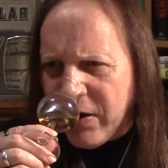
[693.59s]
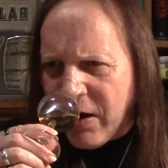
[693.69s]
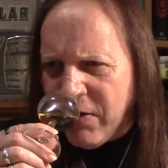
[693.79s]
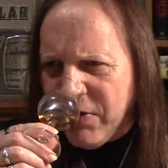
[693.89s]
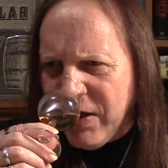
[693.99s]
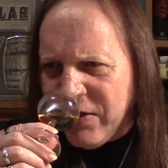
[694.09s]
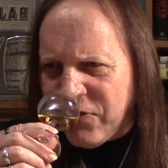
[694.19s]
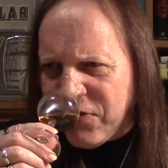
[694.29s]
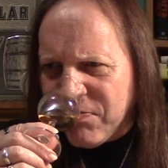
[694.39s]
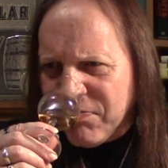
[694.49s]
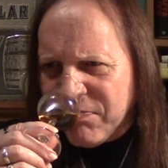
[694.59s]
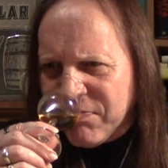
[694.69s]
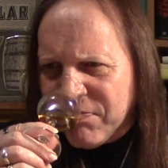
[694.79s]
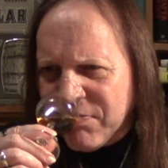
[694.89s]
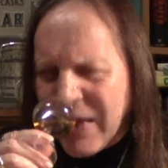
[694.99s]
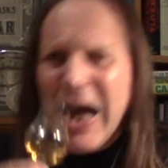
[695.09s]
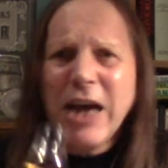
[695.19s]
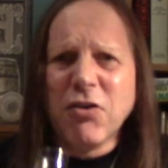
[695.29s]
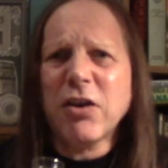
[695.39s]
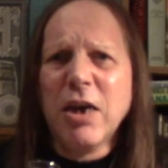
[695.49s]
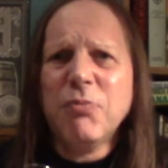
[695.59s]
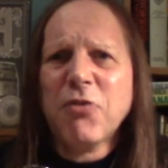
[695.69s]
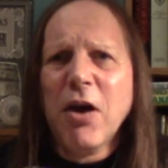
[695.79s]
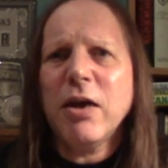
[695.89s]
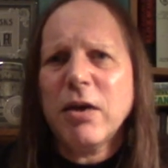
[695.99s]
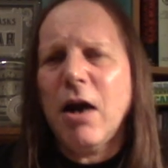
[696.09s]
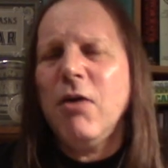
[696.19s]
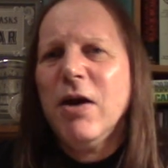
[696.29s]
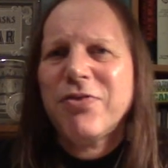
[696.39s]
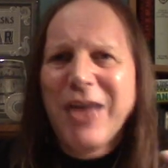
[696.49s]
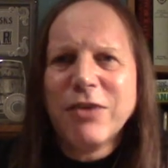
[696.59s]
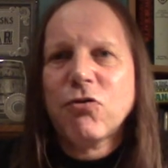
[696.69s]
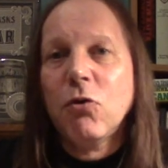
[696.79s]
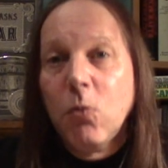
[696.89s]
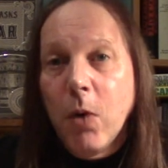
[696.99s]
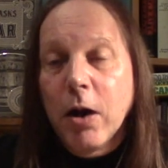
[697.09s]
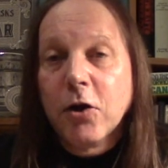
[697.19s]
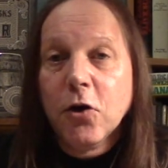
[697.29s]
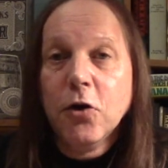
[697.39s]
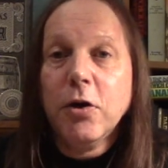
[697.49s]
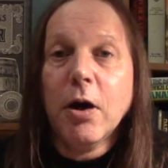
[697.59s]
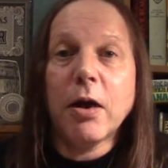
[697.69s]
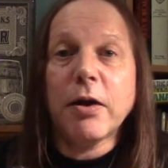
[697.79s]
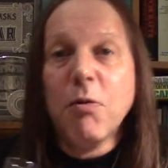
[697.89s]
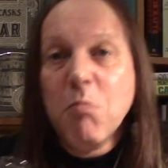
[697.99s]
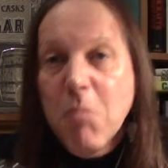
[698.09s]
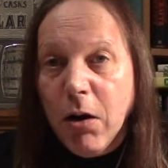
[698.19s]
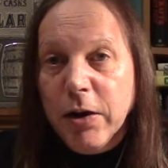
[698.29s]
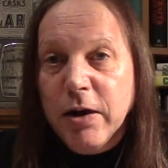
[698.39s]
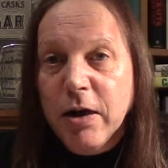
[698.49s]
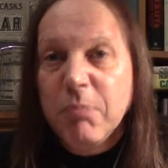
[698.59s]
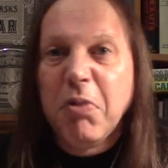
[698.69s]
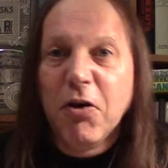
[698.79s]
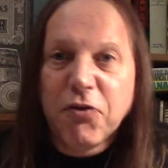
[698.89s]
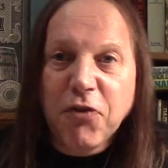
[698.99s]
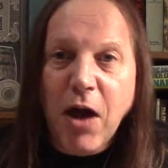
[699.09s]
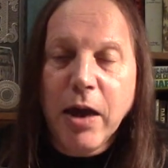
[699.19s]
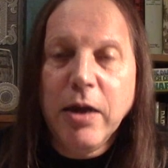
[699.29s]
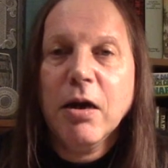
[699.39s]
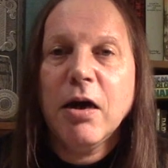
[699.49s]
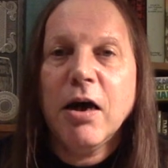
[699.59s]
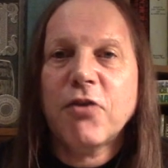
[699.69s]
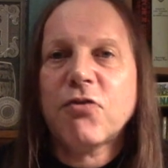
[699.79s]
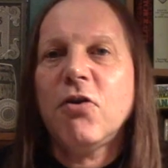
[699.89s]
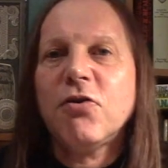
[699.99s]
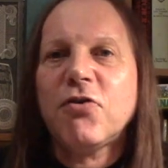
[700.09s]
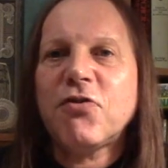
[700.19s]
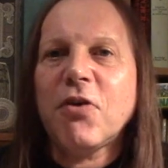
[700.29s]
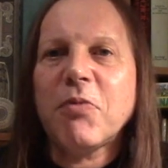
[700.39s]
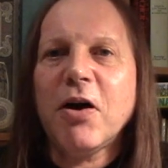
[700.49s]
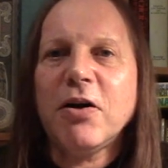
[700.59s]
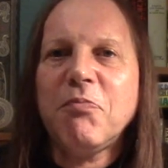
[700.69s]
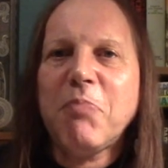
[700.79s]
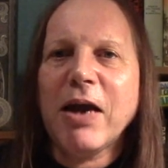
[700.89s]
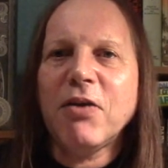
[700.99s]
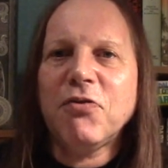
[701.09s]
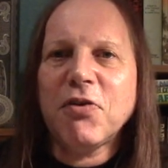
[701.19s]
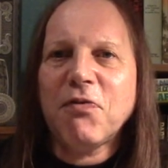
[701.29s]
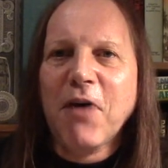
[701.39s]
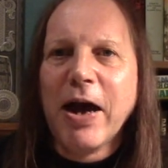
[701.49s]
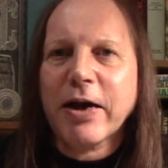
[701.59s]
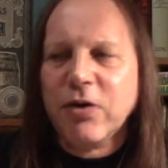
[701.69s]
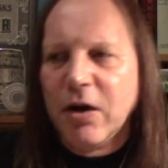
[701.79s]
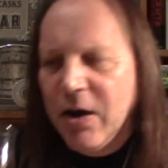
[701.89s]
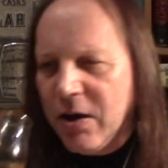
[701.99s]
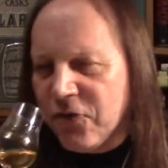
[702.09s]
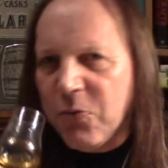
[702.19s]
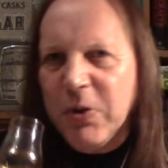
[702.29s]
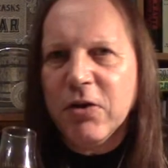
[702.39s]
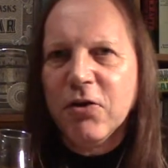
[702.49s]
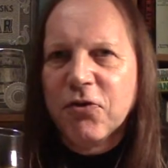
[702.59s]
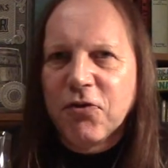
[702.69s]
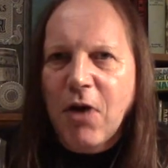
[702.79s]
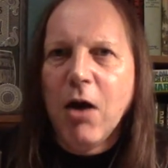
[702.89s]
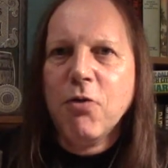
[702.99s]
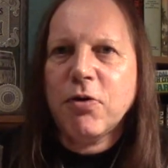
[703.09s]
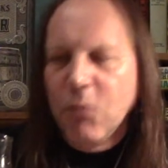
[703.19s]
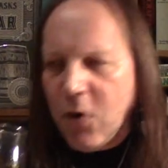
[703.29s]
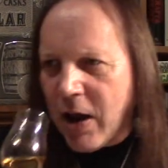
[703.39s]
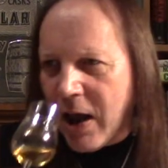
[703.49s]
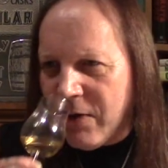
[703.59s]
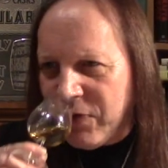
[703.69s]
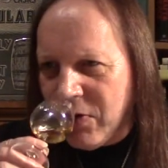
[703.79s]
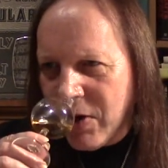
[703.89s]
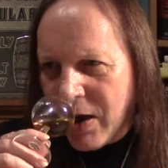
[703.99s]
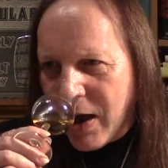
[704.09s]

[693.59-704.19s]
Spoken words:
You know, it's, as I keep saying, you know, that's all well and good. And I don't mind it per se, as long as there's some kind of balancing factor, sweetness, oak, what have you.